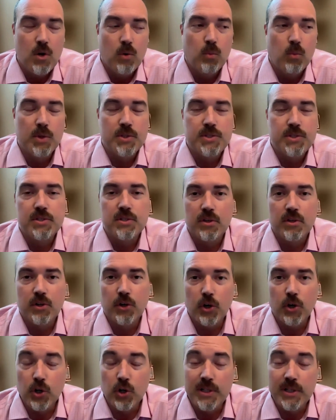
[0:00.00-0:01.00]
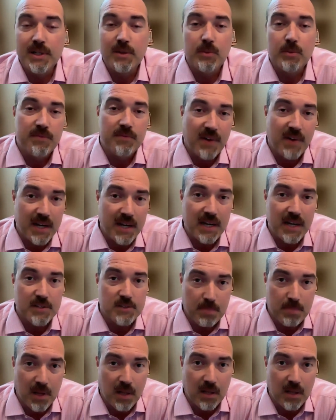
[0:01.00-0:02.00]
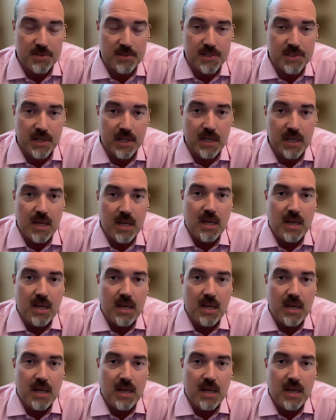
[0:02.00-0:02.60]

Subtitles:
what's your early refinance policy?